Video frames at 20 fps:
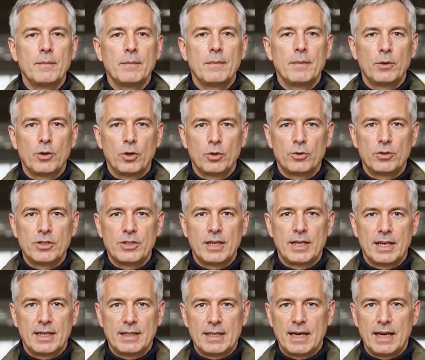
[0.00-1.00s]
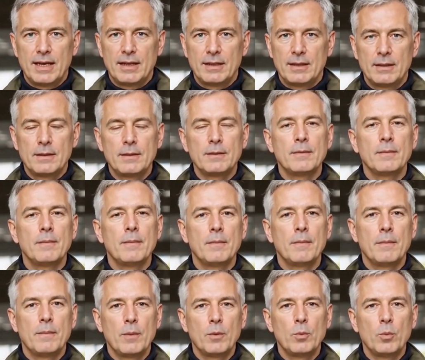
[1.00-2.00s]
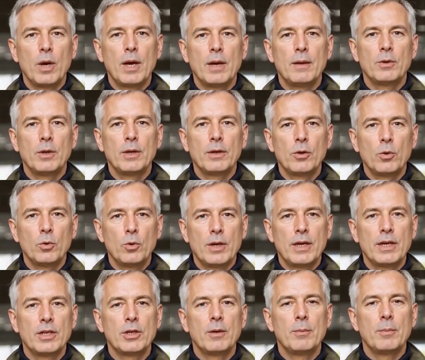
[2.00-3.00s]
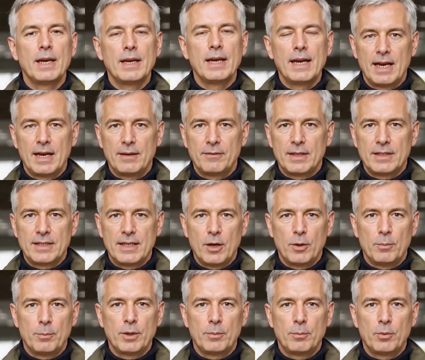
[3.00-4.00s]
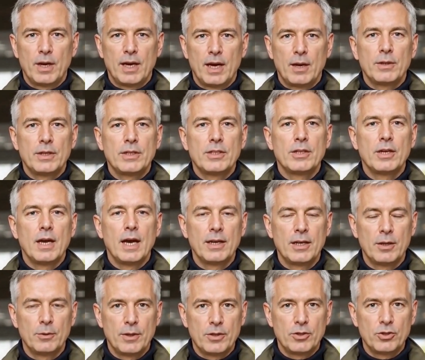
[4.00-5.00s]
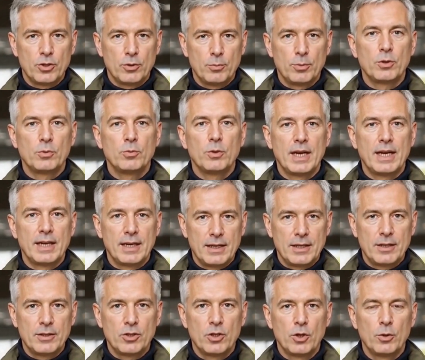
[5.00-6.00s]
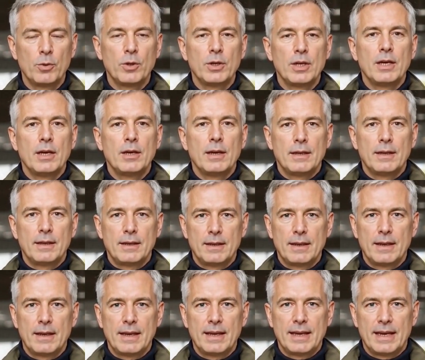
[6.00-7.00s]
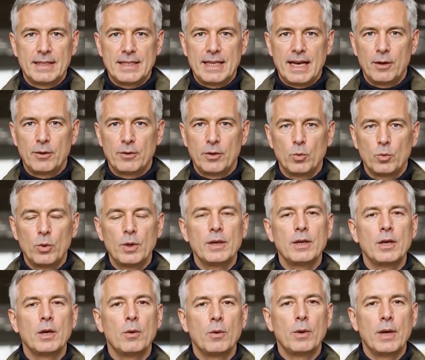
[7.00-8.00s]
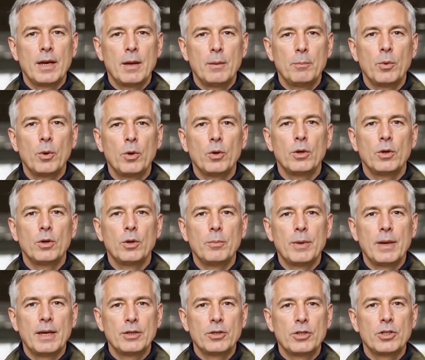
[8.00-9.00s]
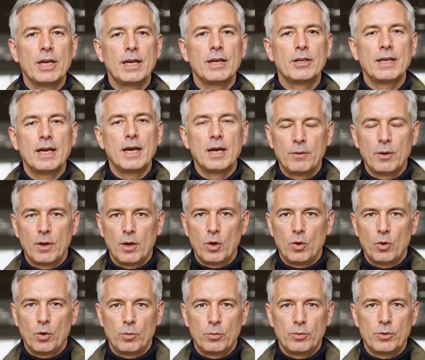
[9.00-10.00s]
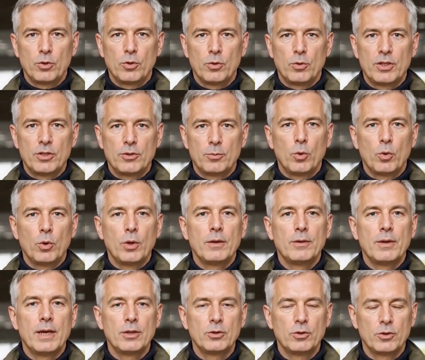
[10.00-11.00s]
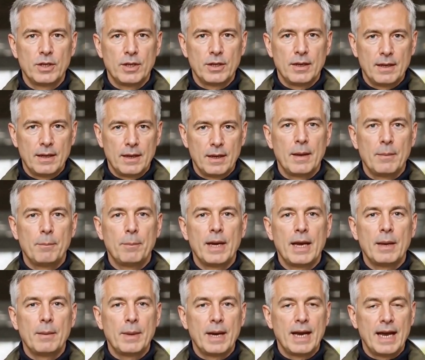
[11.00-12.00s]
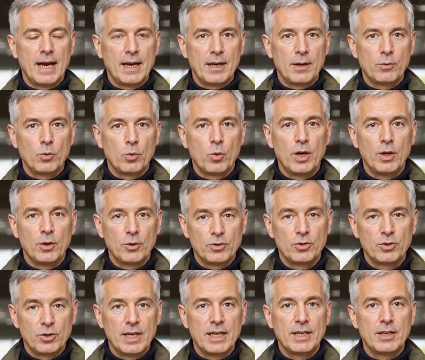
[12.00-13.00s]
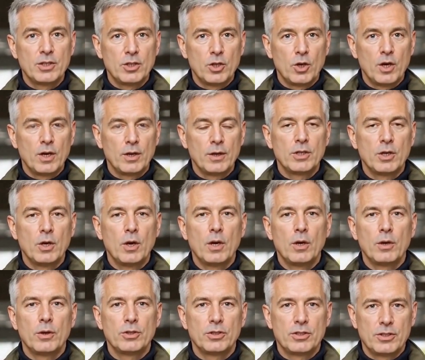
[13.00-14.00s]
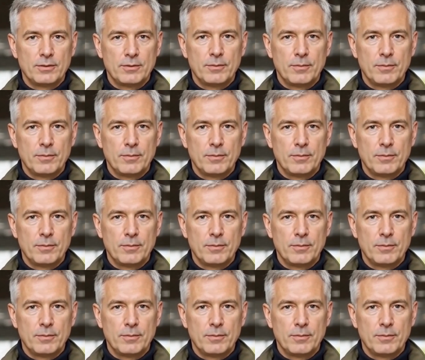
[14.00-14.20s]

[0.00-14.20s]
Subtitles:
Do you see it yet? Whatever authority she might have to tell people how this document should be read and interpreted, it's out the window like a burglar being chased out of a home through his point of entry by a pack of well-trained guard dogs.